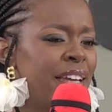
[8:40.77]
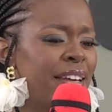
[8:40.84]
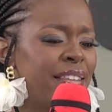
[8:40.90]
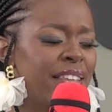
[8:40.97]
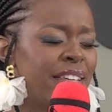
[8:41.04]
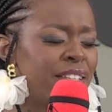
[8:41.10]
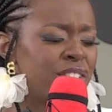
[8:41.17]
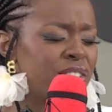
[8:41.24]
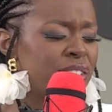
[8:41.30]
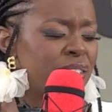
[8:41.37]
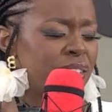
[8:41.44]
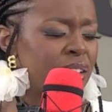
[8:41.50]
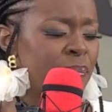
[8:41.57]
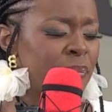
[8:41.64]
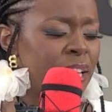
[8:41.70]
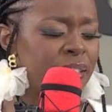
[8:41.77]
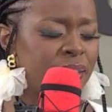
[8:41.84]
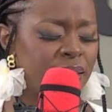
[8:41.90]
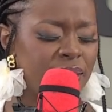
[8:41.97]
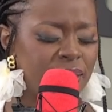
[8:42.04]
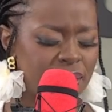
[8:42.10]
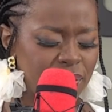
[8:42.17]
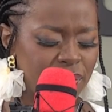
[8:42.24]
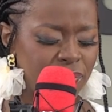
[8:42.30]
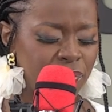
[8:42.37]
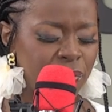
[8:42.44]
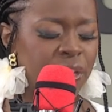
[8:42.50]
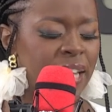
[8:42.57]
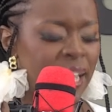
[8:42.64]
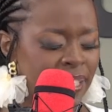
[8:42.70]
and i think it's just amazing
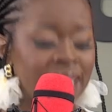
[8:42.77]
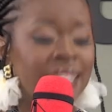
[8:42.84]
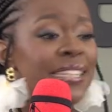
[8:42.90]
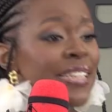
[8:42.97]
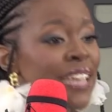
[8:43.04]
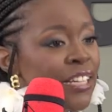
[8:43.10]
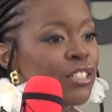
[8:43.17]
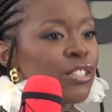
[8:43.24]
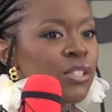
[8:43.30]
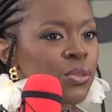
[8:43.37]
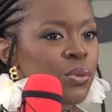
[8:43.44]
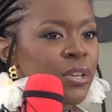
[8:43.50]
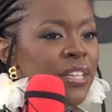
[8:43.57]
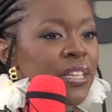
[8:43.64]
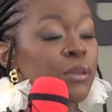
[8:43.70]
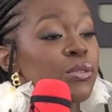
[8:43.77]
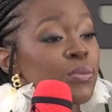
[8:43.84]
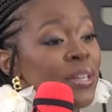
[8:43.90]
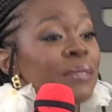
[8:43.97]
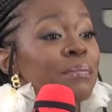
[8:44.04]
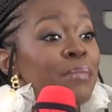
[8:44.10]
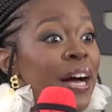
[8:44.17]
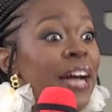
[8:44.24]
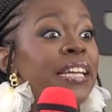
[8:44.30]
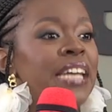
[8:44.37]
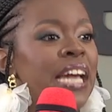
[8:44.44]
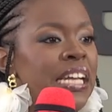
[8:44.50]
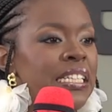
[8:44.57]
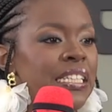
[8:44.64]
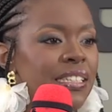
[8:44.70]
for Ken- it's a Kenyan story that was written by
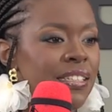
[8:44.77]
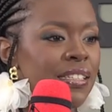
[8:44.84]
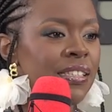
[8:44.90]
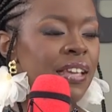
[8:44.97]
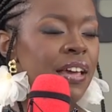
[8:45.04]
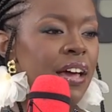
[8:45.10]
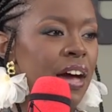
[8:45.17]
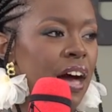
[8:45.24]
Kenyans.